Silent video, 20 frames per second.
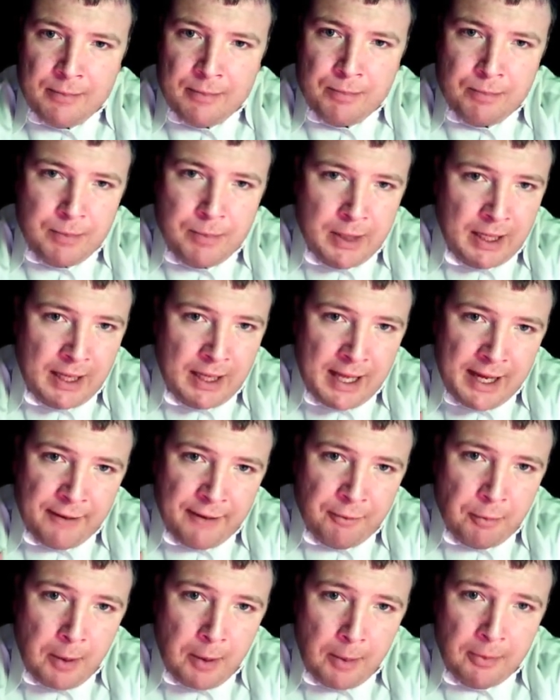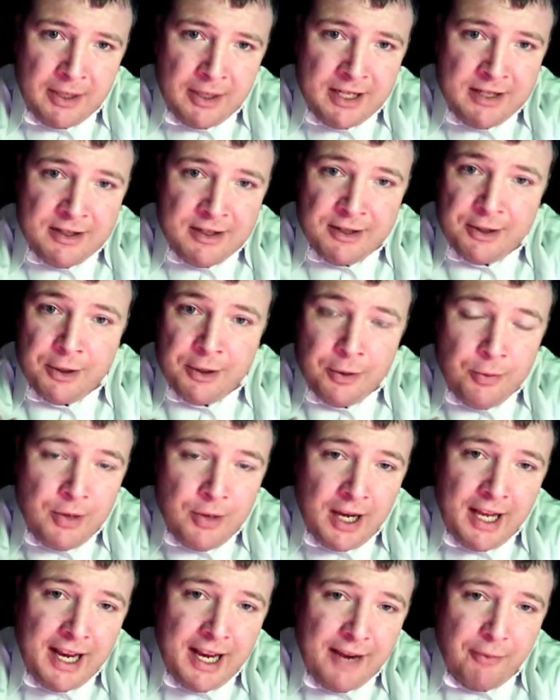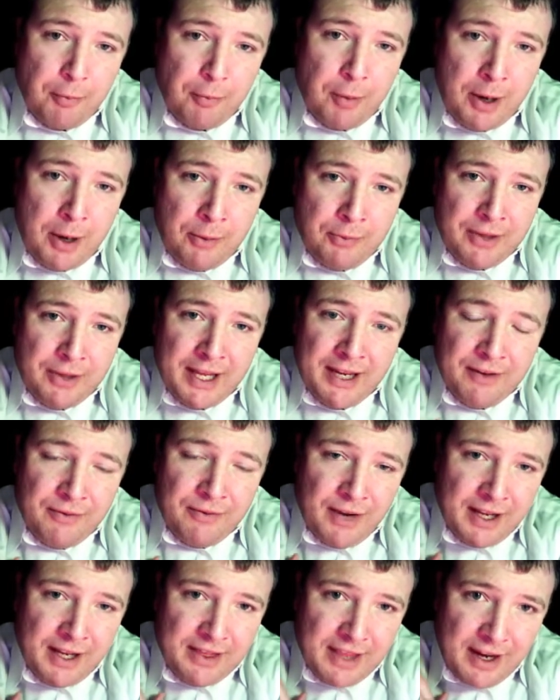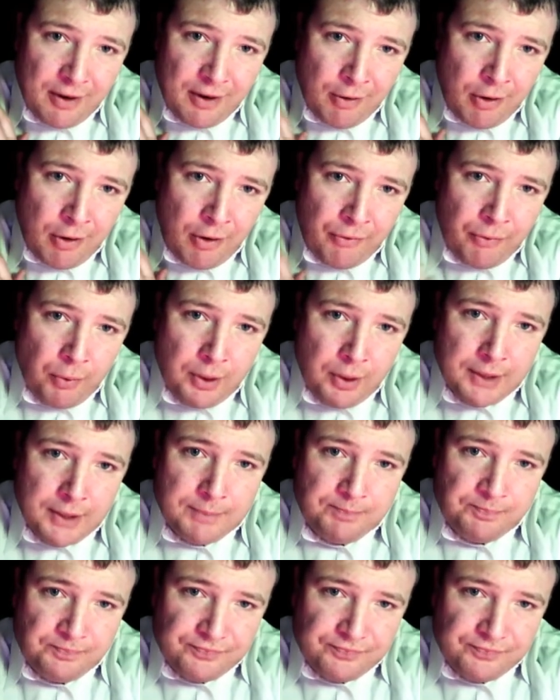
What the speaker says: But a lot of Republicans do not have a problem with that. In fact, they are all for it.